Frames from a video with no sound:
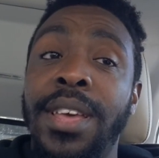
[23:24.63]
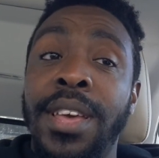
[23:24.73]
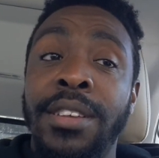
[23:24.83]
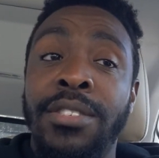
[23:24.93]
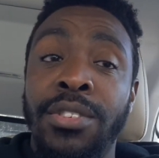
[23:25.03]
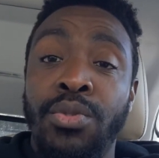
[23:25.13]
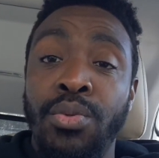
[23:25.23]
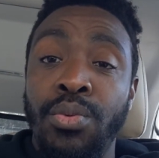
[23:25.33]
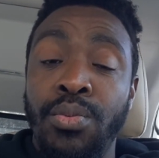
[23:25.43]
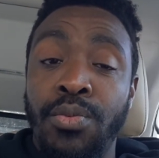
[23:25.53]
And just,
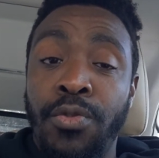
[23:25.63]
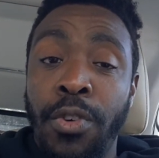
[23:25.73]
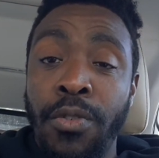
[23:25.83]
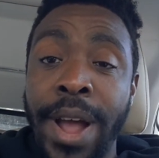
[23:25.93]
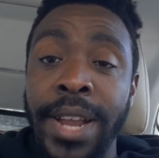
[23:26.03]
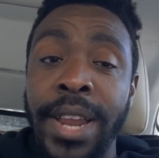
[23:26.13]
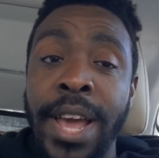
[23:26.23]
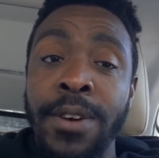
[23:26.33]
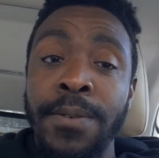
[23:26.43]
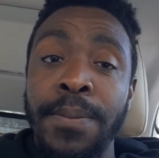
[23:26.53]
for right
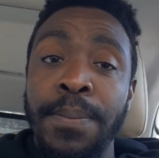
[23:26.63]
now,